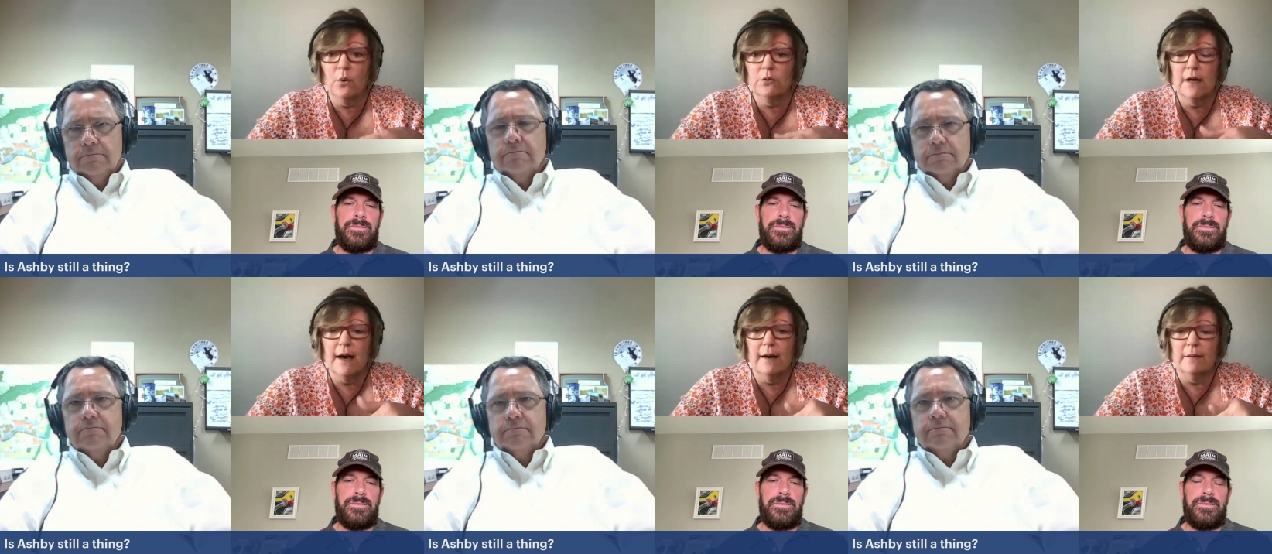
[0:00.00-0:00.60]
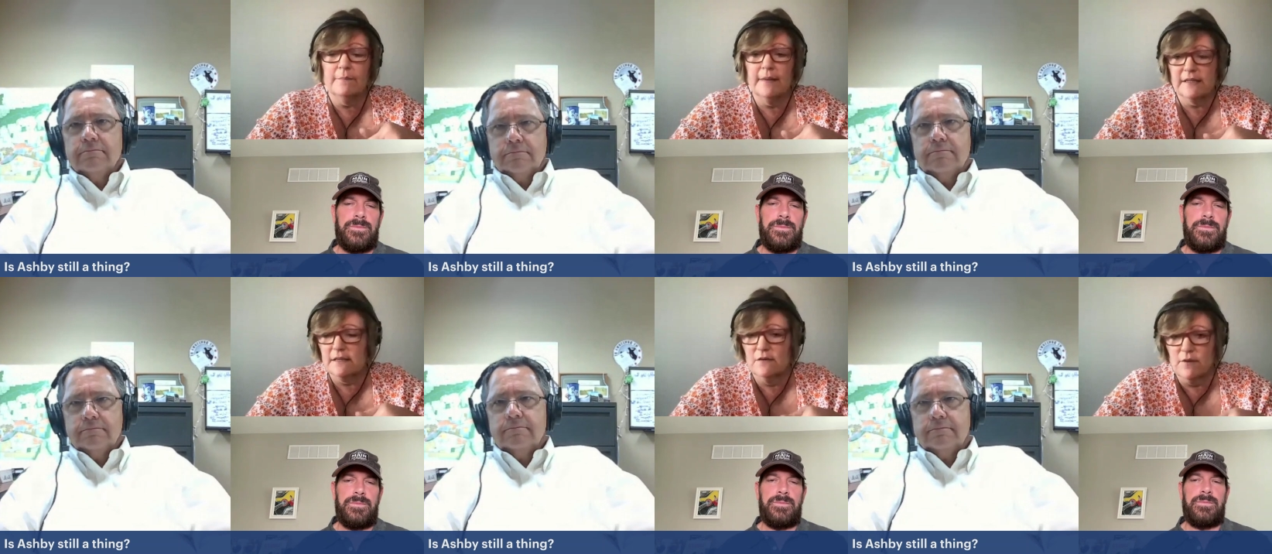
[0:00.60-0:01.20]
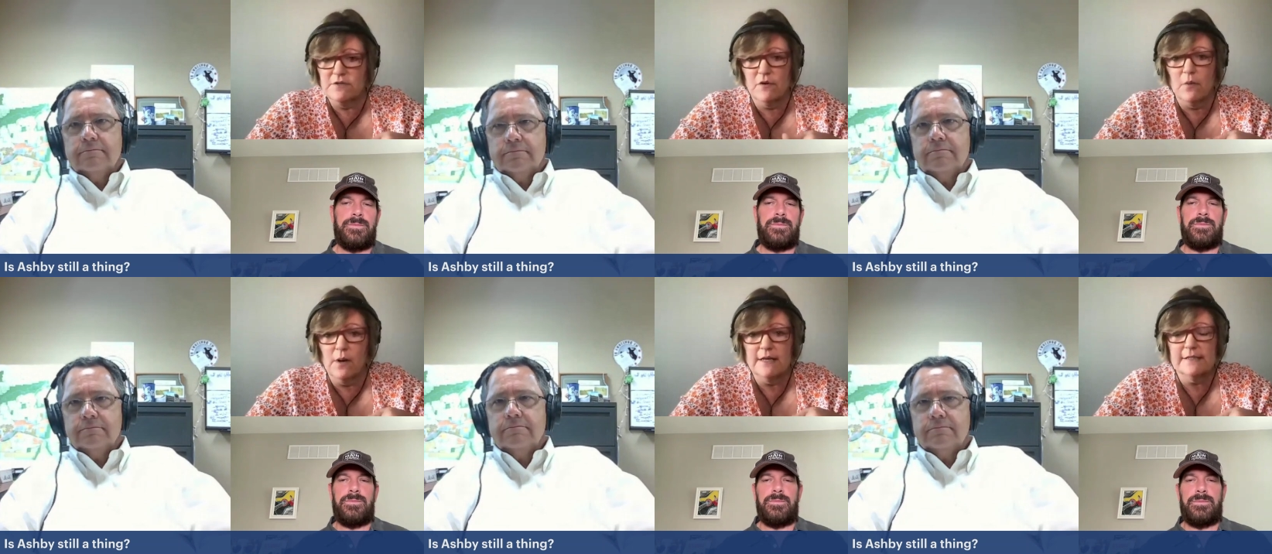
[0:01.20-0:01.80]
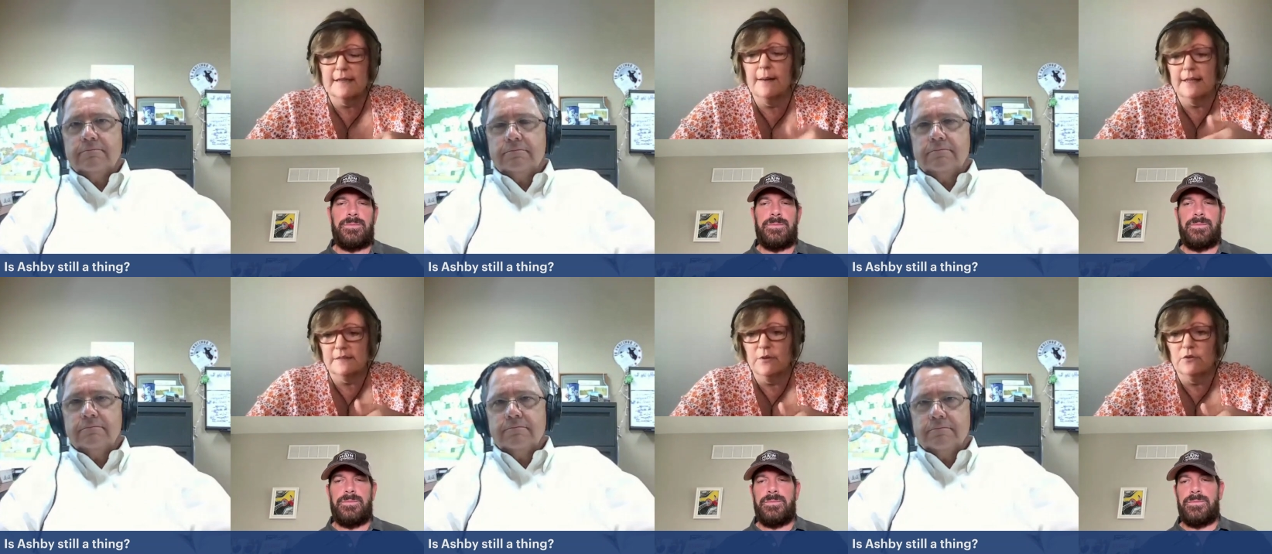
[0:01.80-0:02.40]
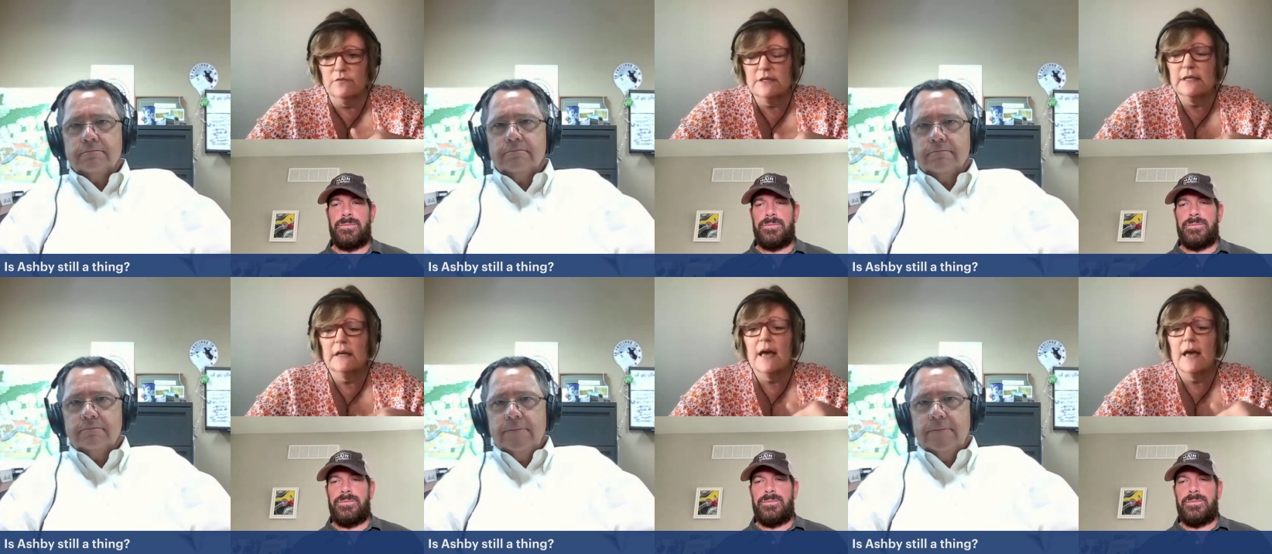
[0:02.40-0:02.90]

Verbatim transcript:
Speaker 1: old um, Mexican restaurant was that has moved.